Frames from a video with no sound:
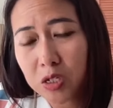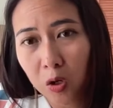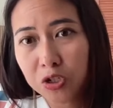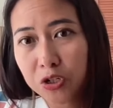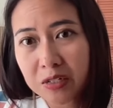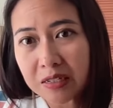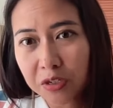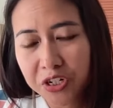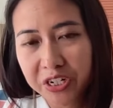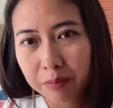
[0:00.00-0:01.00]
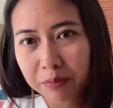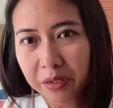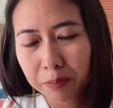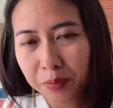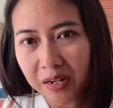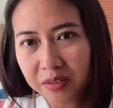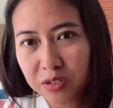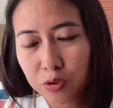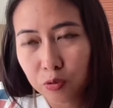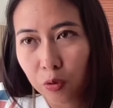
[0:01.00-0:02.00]
is conscious leadership being
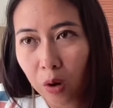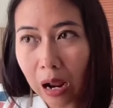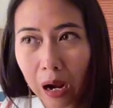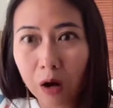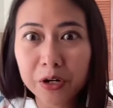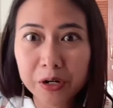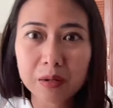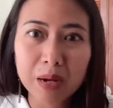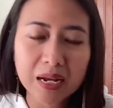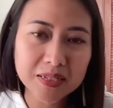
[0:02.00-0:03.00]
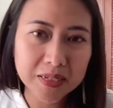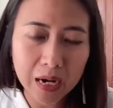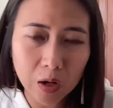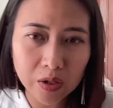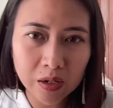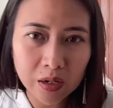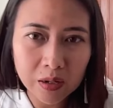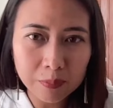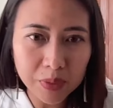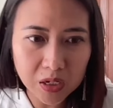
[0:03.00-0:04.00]
practiced to how you're going to balance it out?
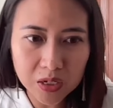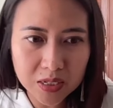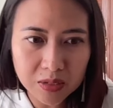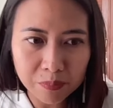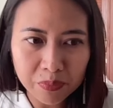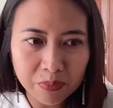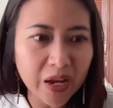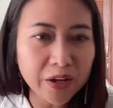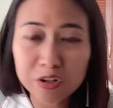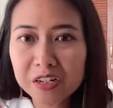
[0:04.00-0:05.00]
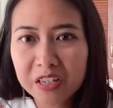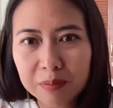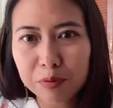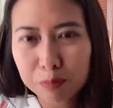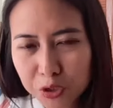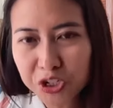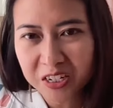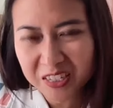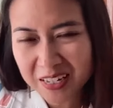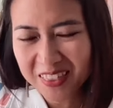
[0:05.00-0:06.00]
Because yeah, you can keep on
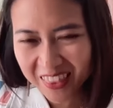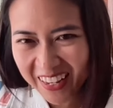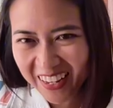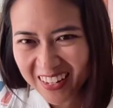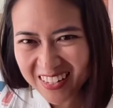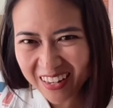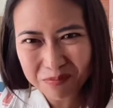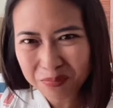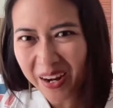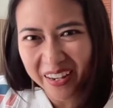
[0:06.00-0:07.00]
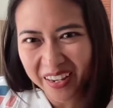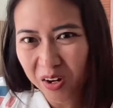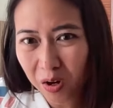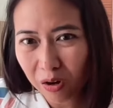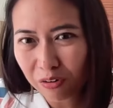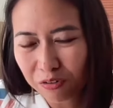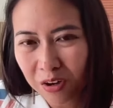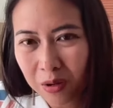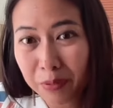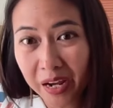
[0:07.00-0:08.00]
purchasing things and buying it off.
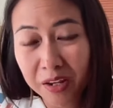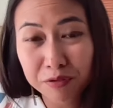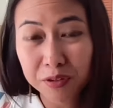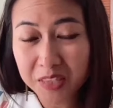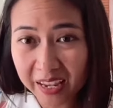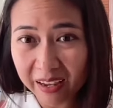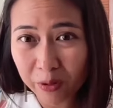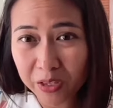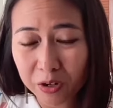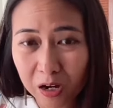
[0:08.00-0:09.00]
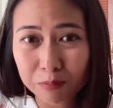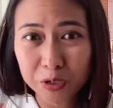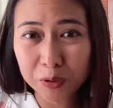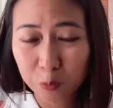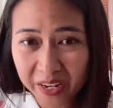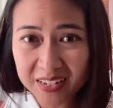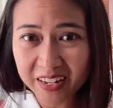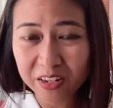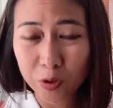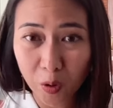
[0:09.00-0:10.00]
But at the end of the day, when you come to your
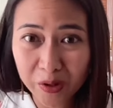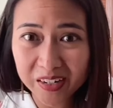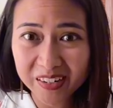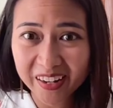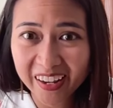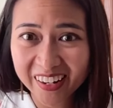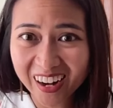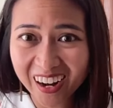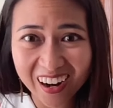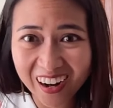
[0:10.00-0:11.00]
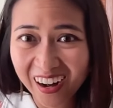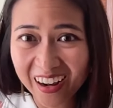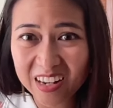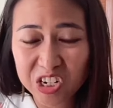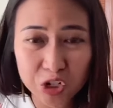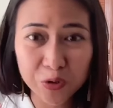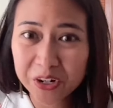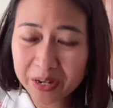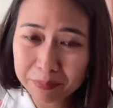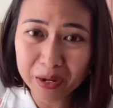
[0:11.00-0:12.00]
waste and you audit it and show
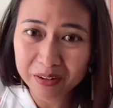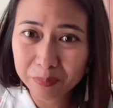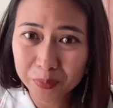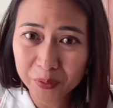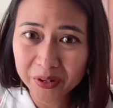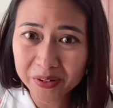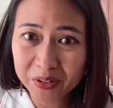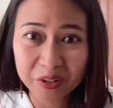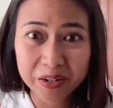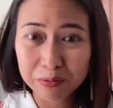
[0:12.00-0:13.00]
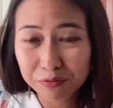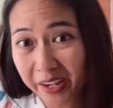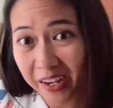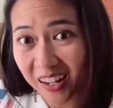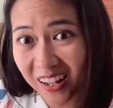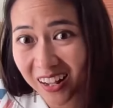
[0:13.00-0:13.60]
your impact report, you're gonna fail.